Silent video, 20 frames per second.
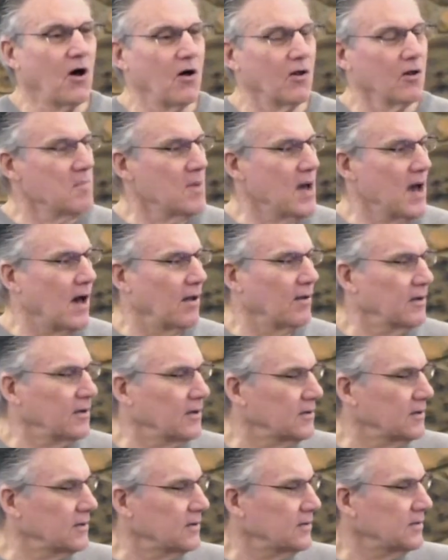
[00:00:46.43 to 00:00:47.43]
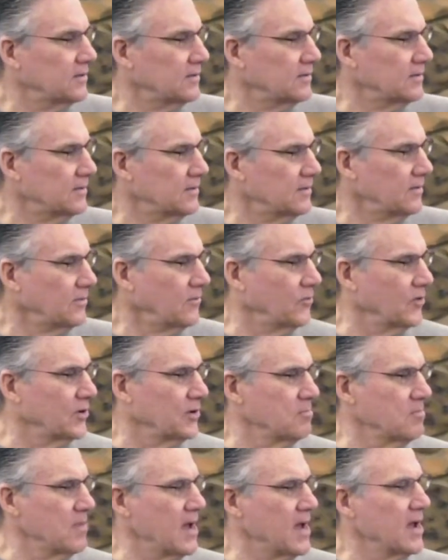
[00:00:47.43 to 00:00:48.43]
all about
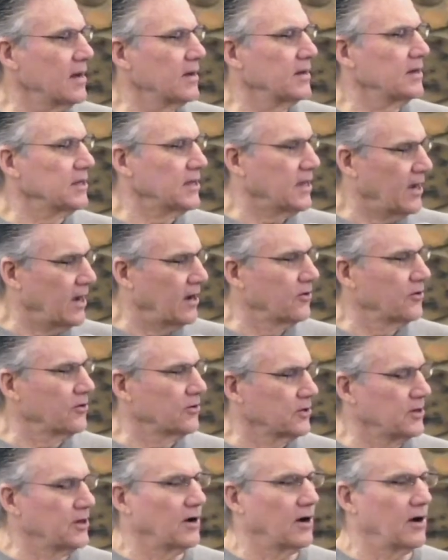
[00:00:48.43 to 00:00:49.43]
when man encountered